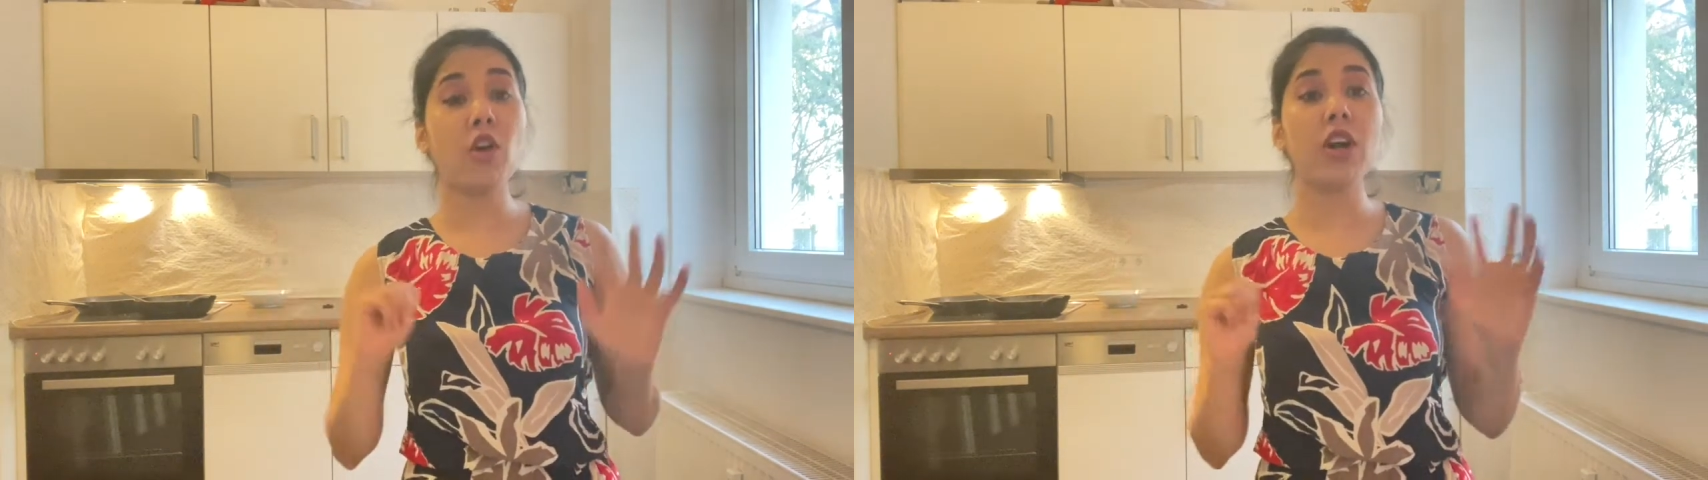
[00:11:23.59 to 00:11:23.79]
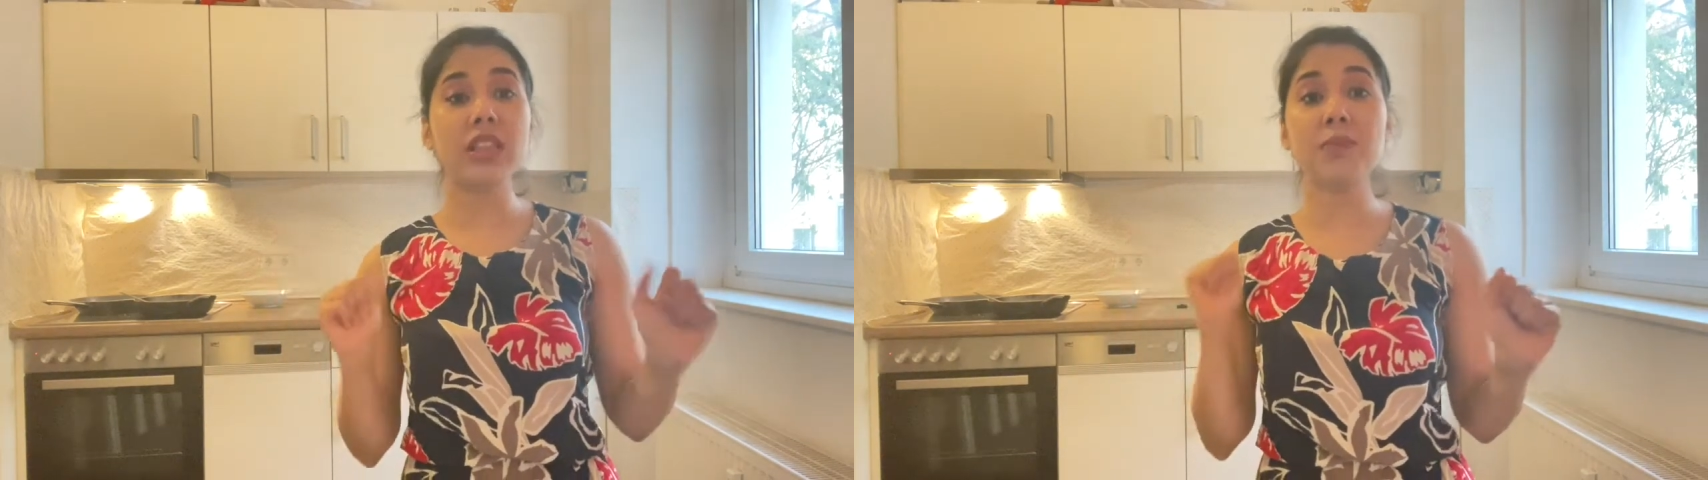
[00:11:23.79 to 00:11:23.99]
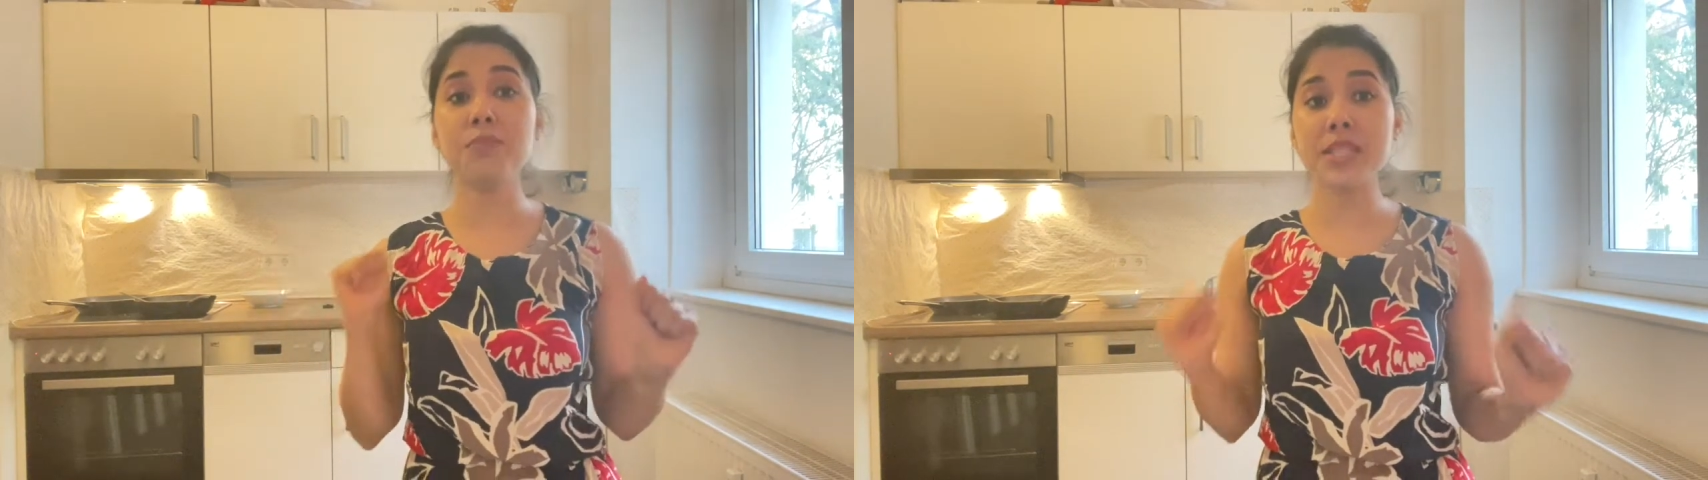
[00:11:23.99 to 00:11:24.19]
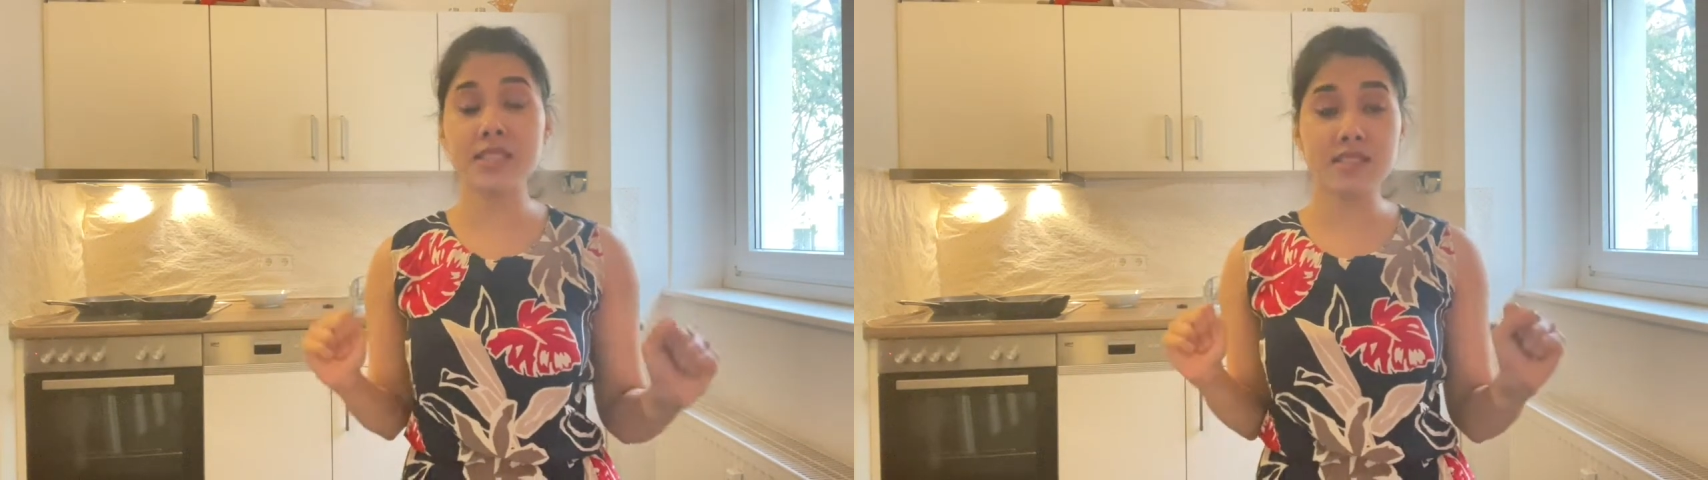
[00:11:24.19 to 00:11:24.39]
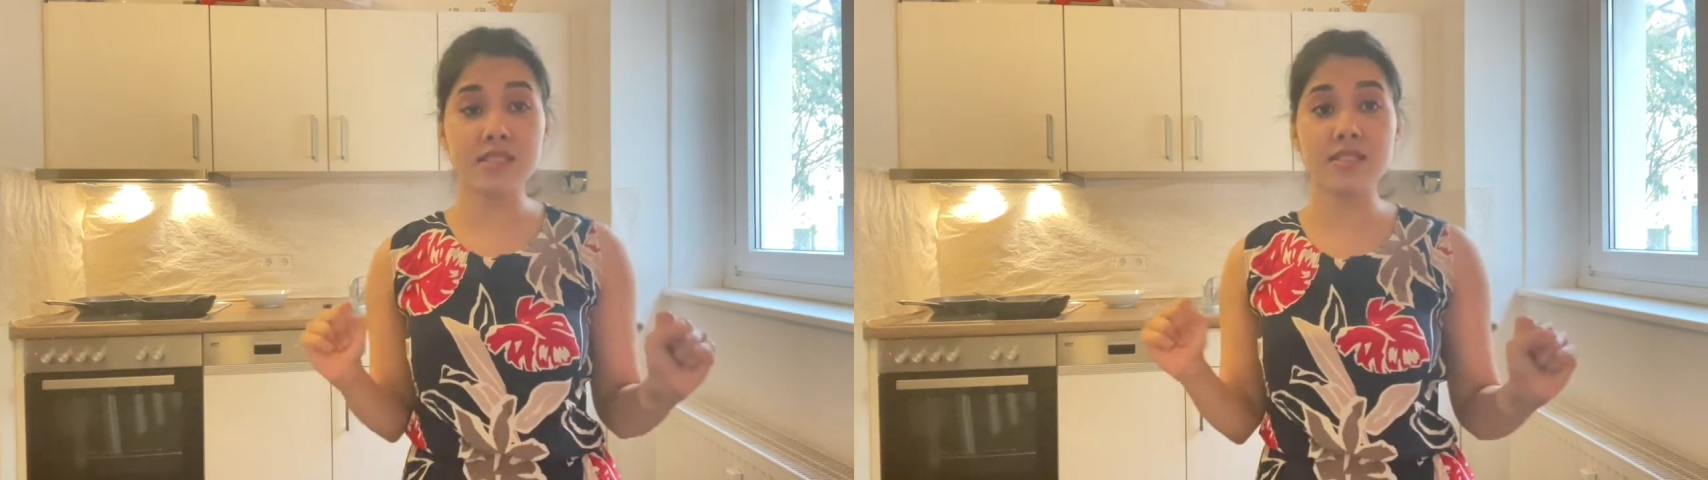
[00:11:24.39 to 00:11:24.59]
all the
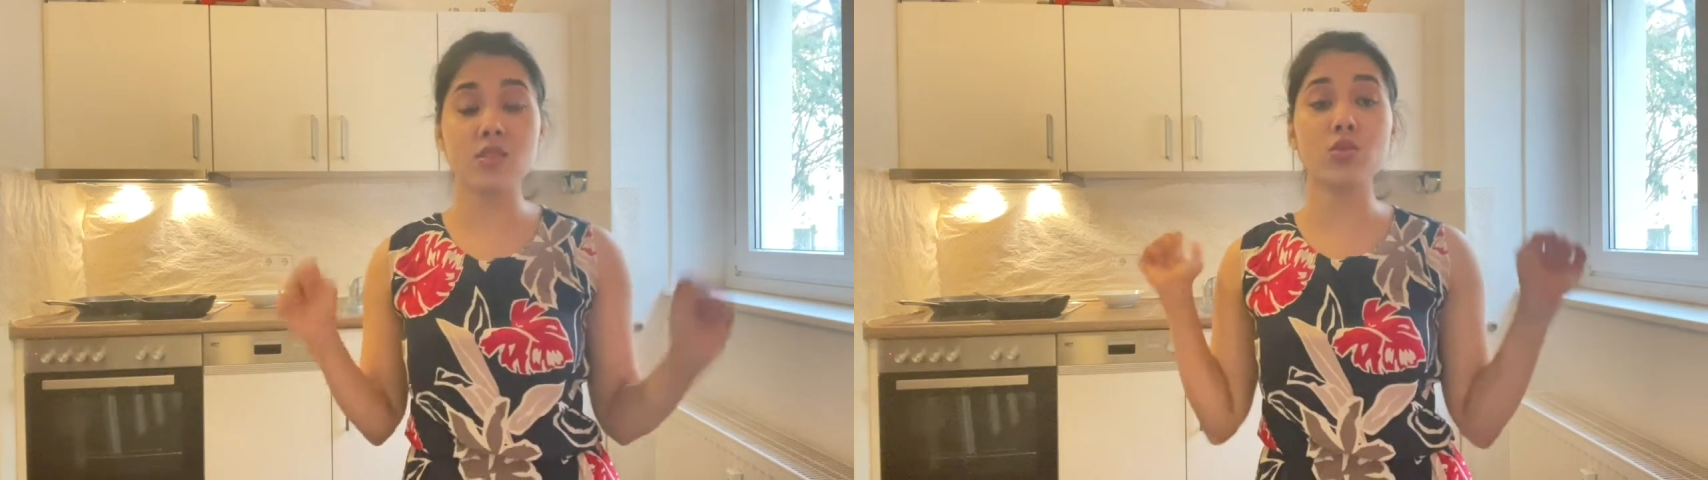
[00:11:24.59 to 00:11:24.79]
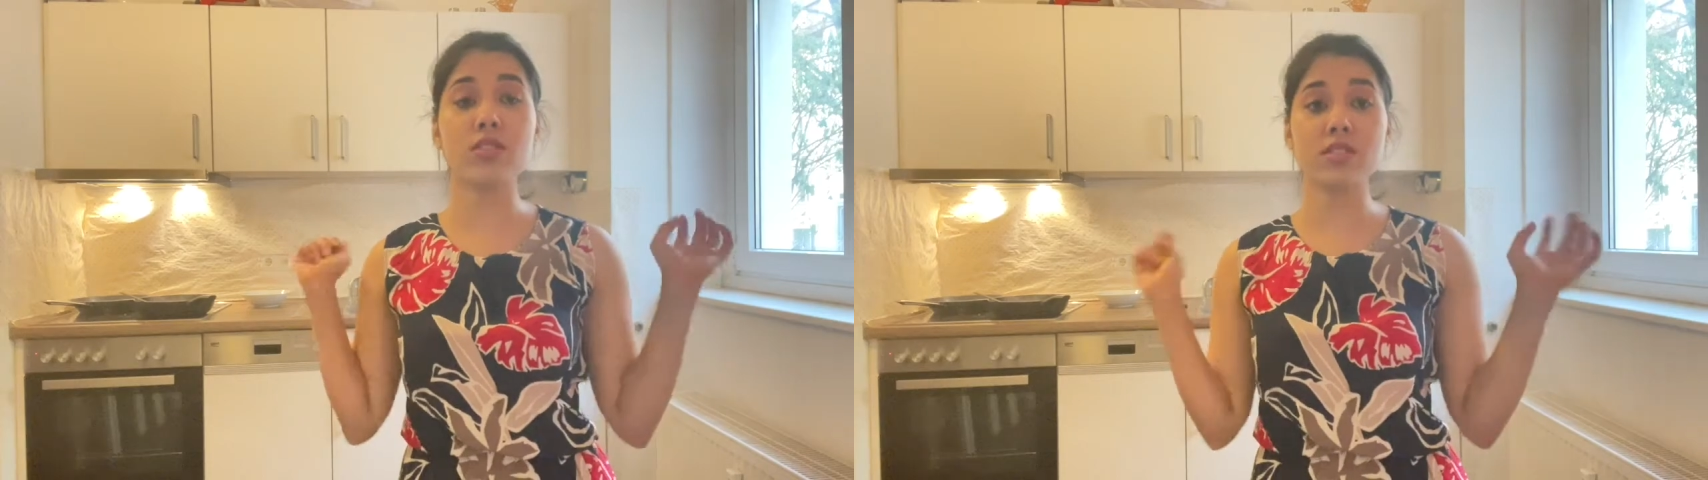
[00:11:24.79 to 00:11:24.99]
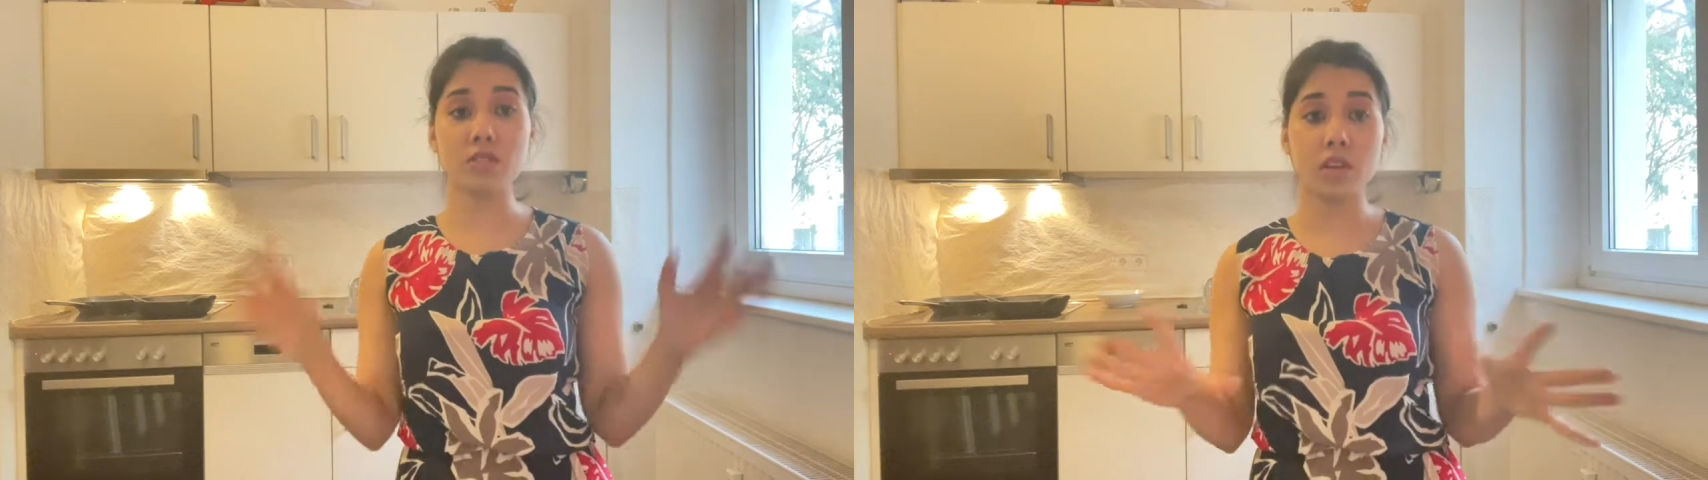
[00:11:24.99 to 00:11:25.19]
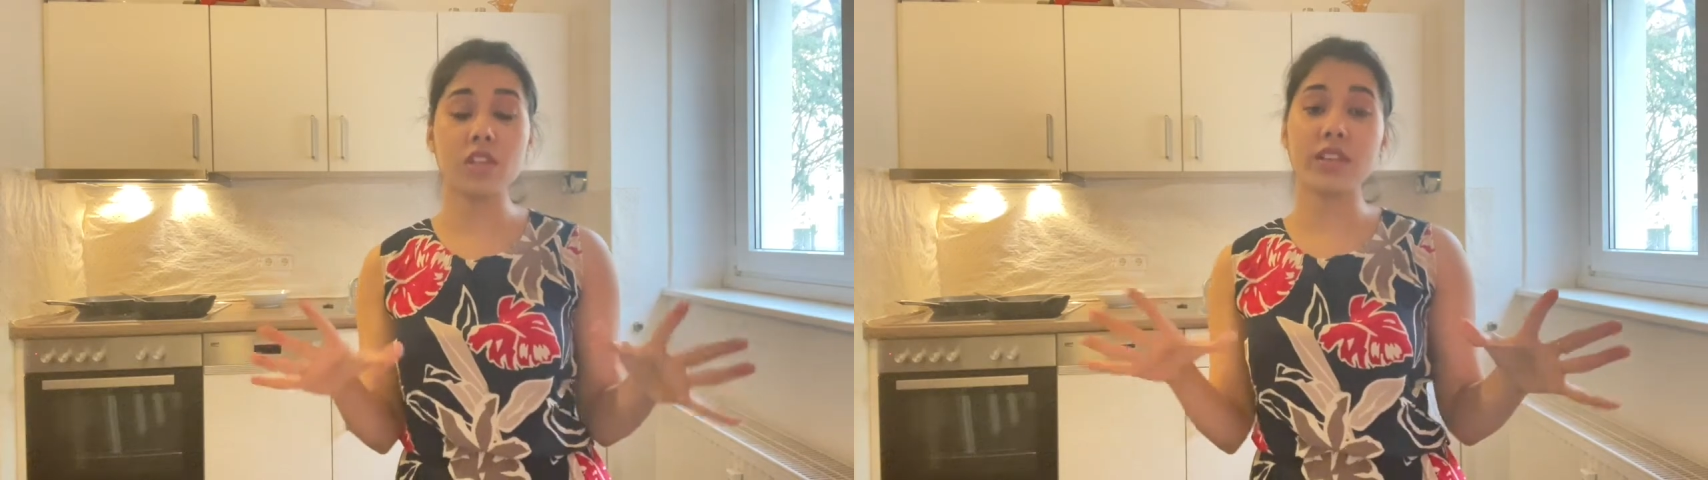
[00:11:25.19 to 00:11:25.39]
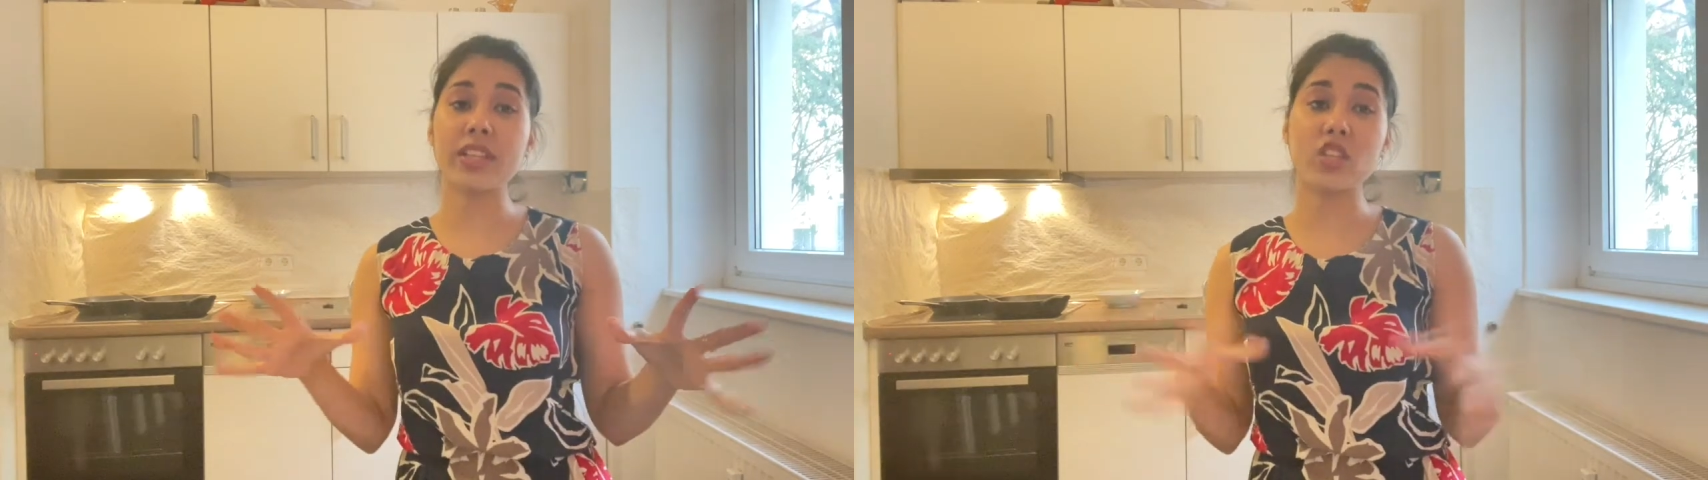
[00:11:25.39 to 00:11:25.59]
pieces to install
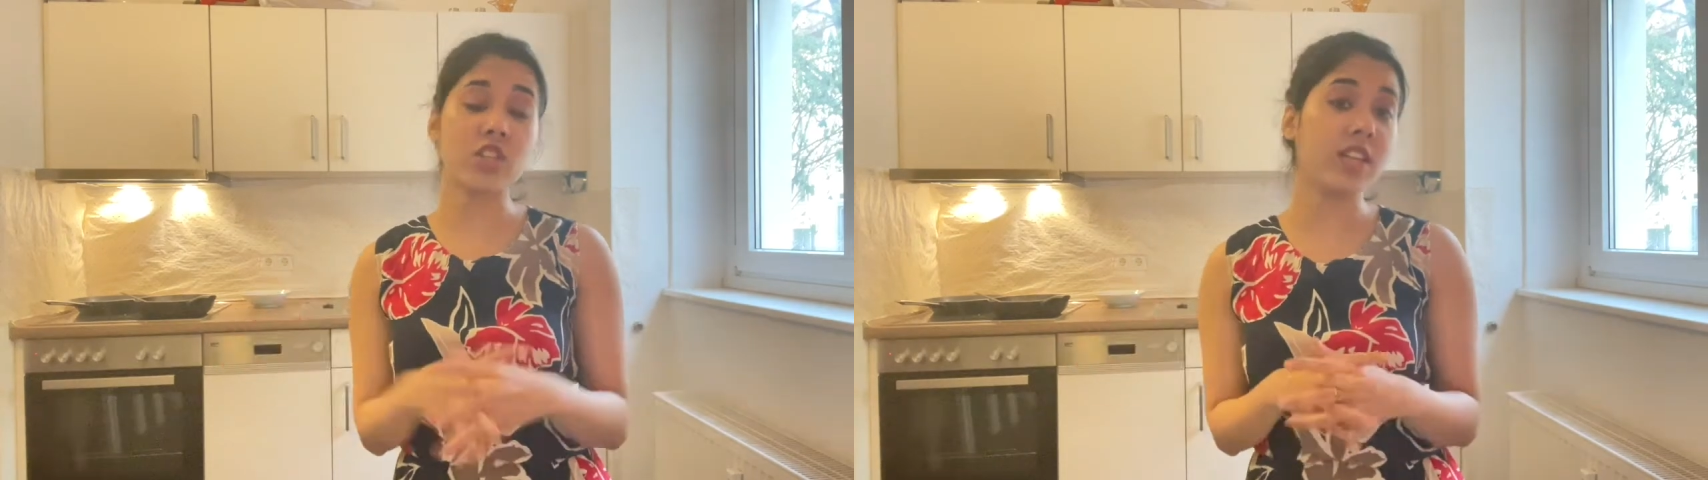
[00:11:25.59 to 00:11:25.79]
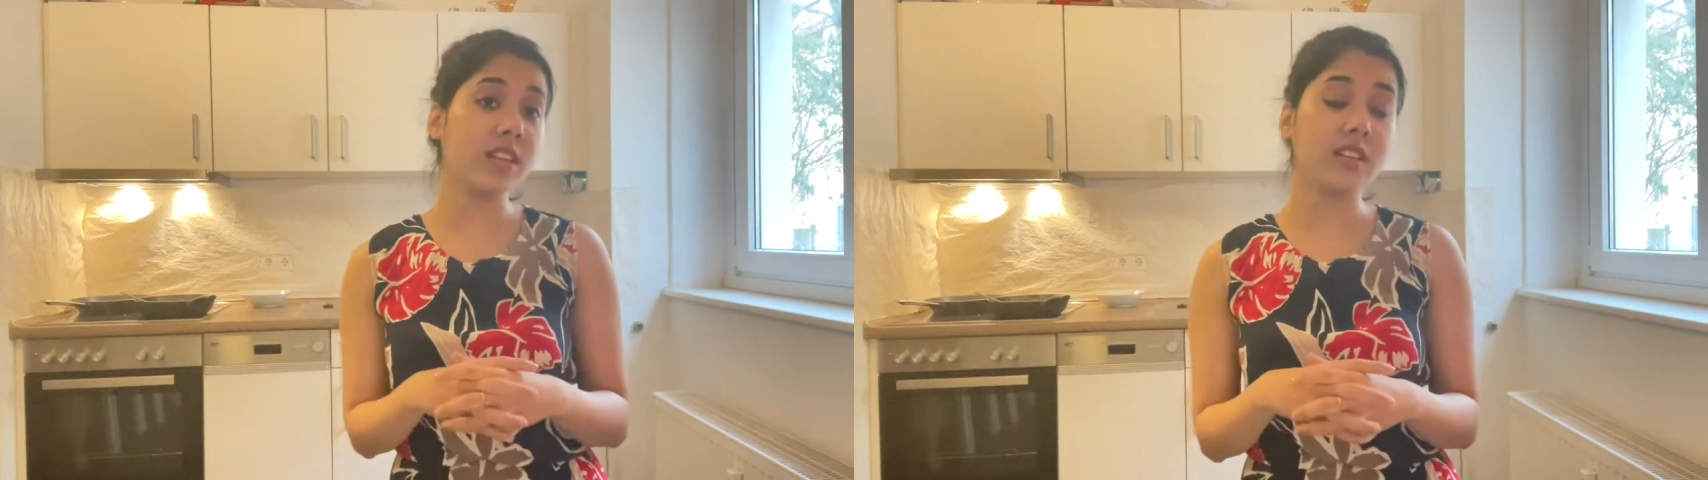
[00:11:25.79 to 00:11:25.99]
your kitchen,